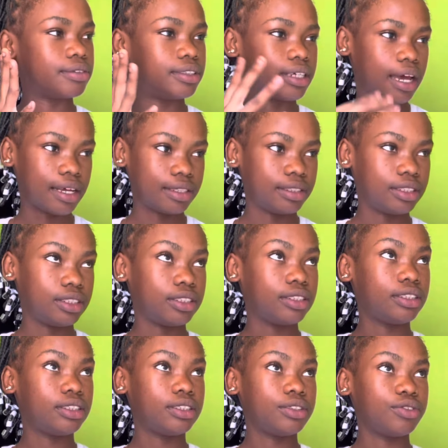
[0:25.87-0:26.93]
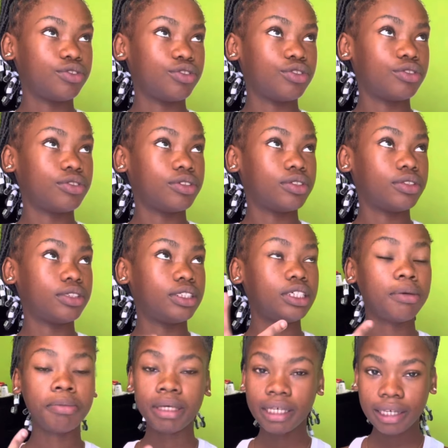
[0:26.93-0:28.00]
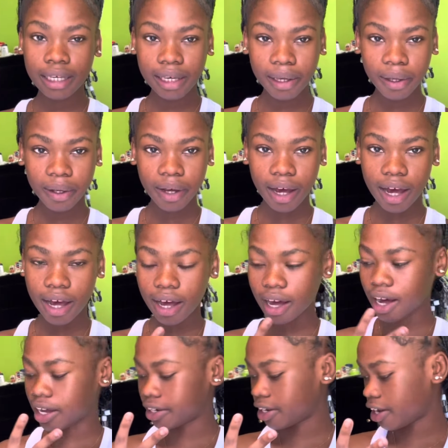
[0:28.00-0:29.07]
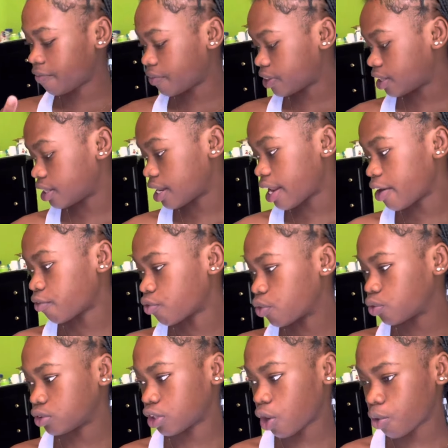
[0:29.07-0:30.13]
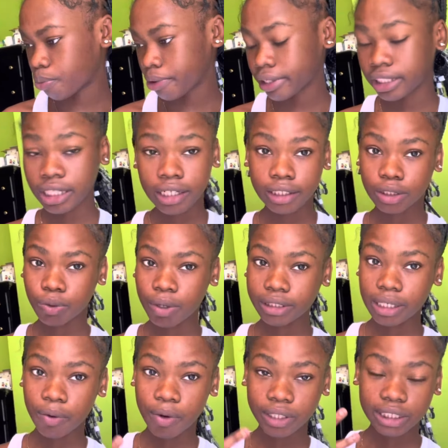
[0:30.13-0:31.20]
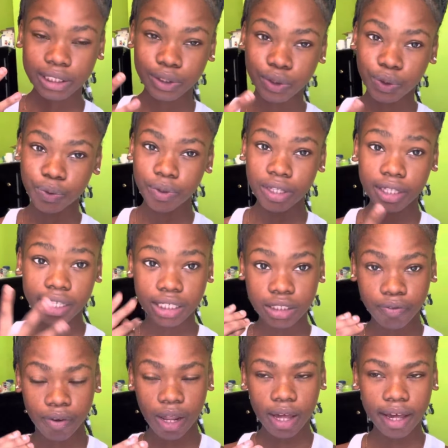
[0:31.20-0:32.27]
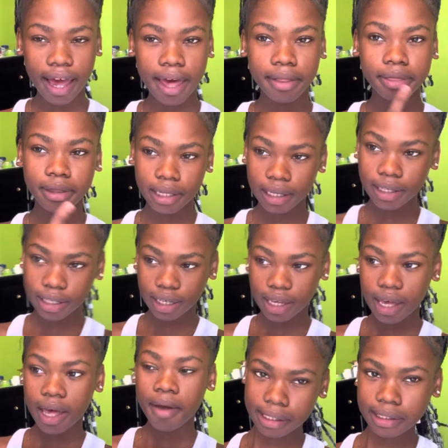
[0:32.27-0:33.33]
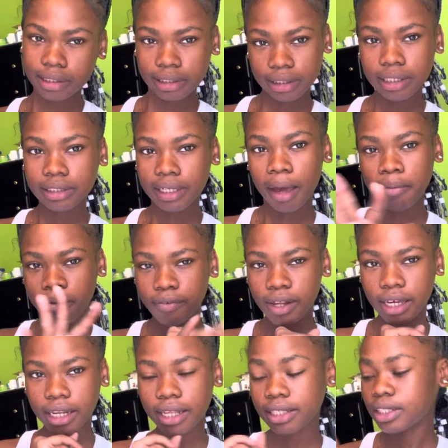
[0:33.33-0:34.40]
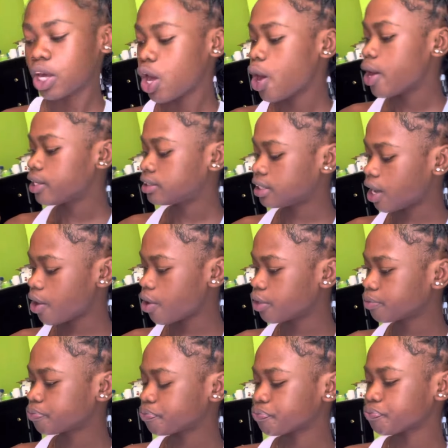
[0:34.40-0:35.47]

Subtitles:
that. To me, on everything that I wrote down pertaining to what I wanted to do in this vlog, I think this is the type of vlog it is. So,